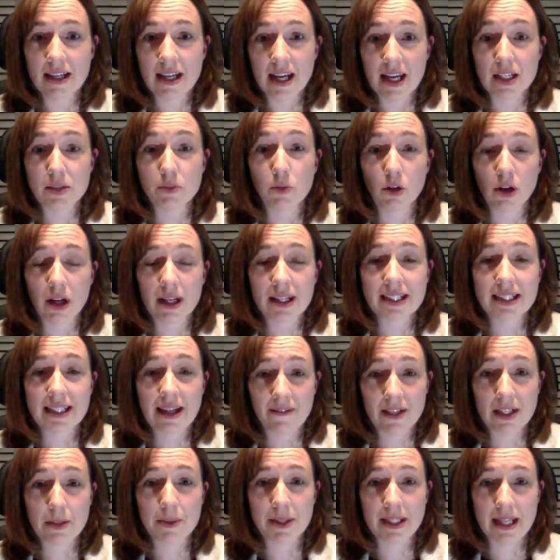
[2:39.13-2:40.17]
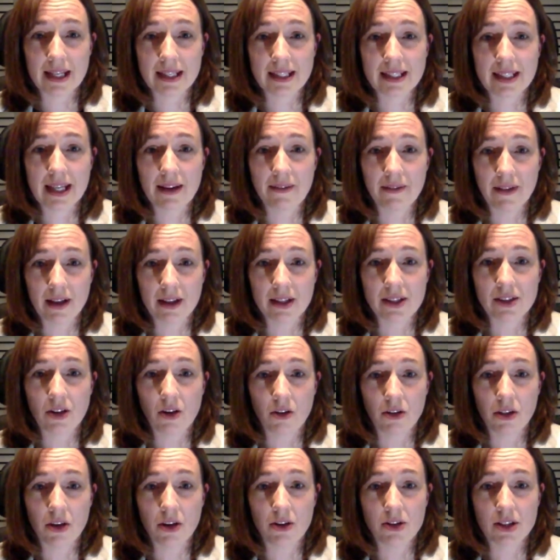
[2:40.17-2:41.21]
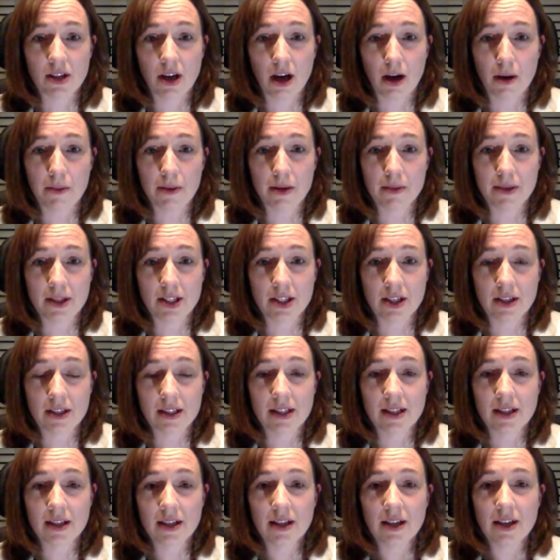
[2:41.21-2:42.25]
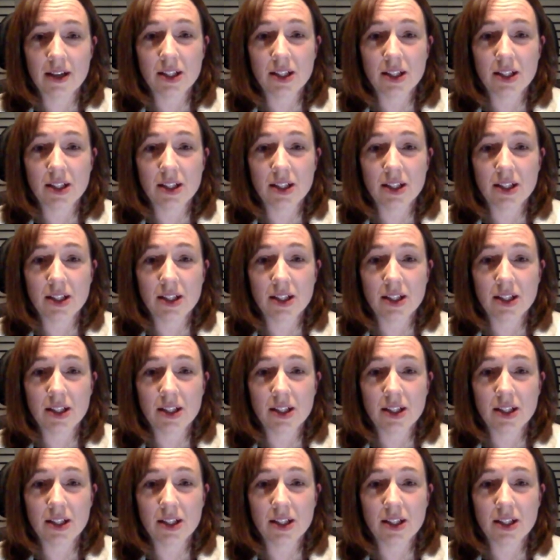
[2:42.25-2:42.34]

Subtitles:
it's more like 70% savings on those carbon emissions.